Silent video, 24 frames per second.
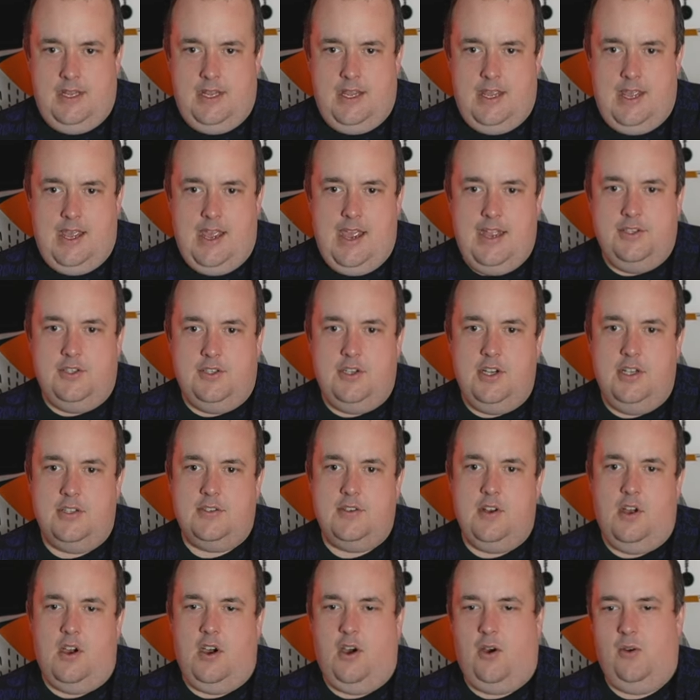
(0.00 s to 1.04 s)
And just,
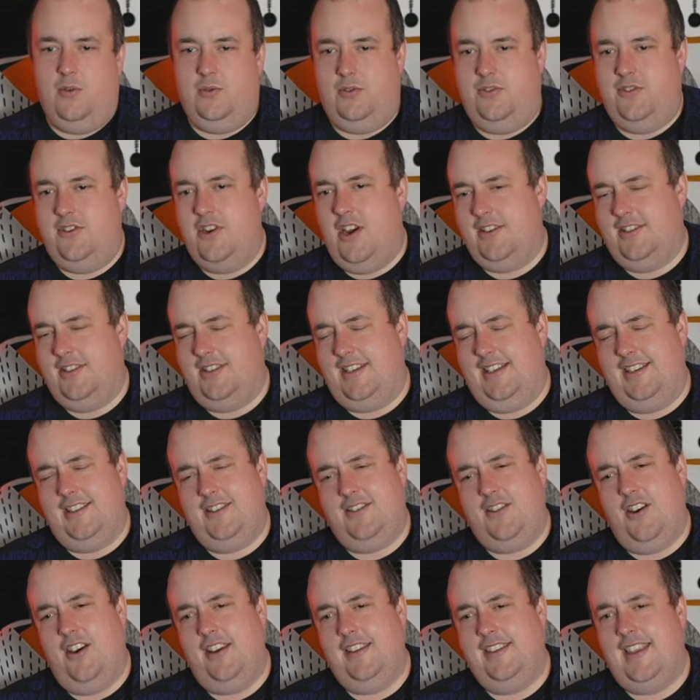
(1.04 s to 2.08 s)
oh, just
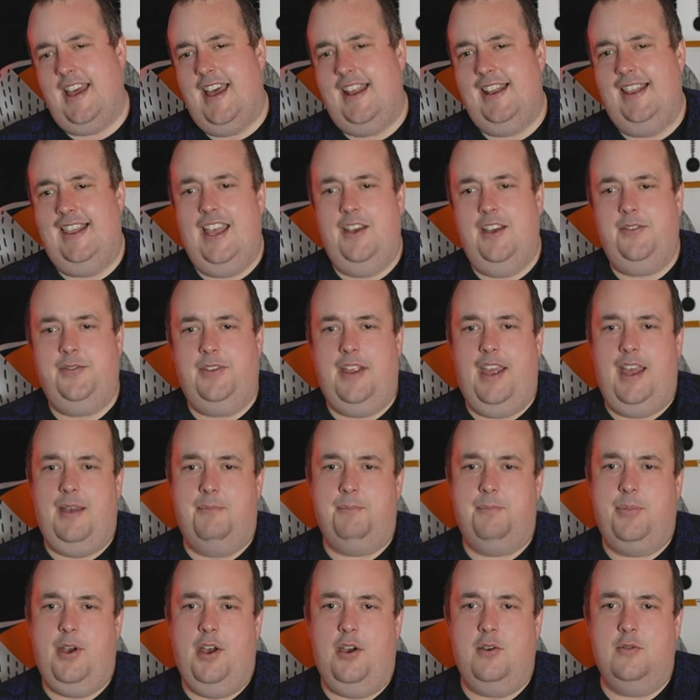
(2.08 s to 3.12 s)
inside that left-hand
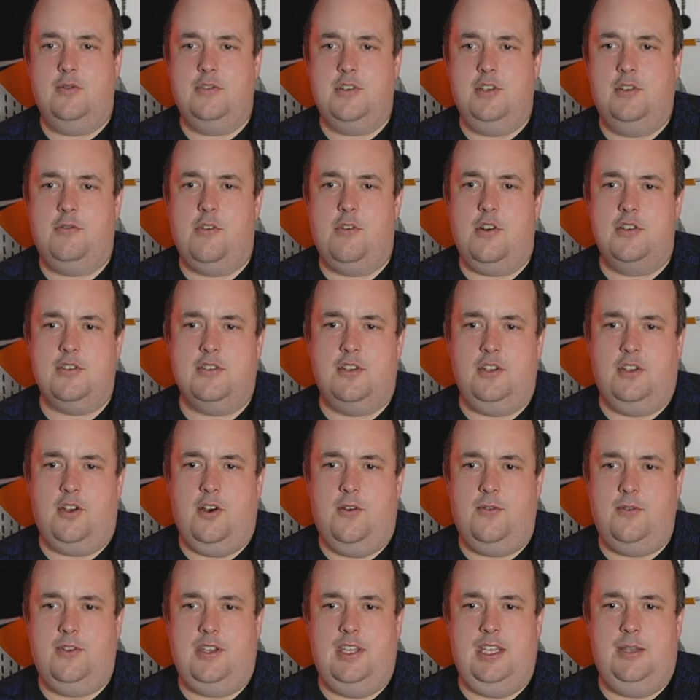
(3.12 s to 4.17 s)
post across the
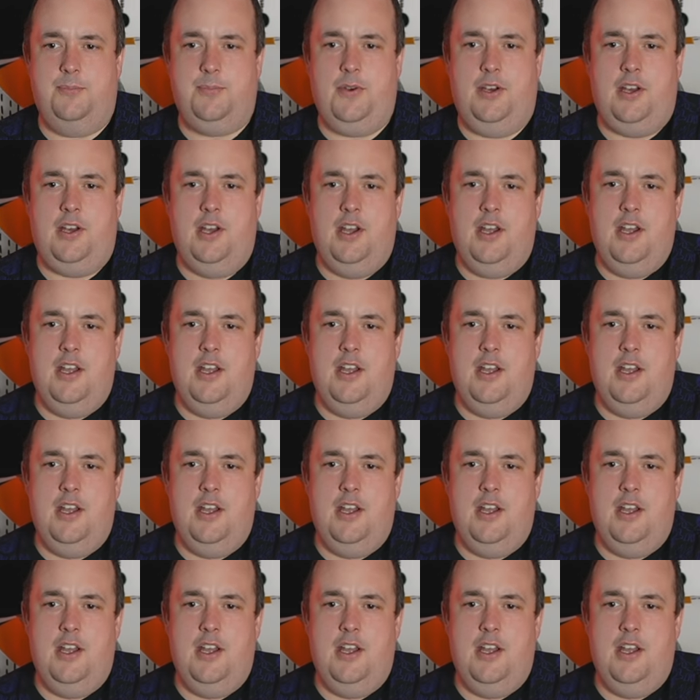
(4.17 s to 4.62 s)
goalkeeper.